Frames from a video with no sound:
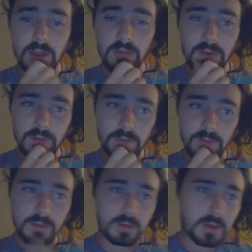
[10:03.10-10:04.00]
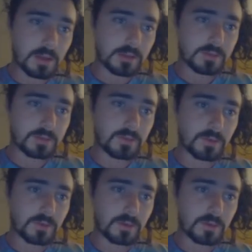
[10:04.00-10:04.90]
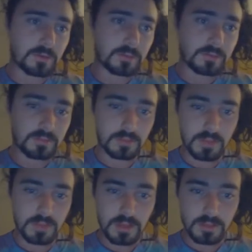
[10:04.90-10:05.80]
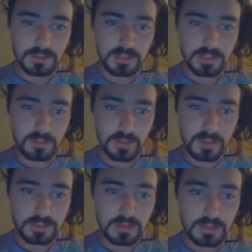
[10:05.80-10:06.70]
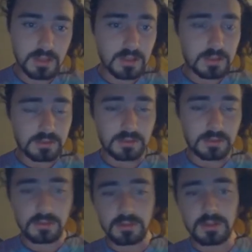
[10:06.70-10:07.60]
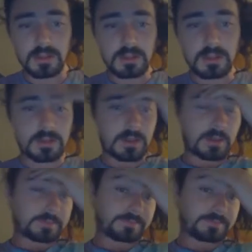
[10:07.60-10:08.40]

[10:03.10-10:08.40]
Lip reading: around $300 for sale price. So you're looking at about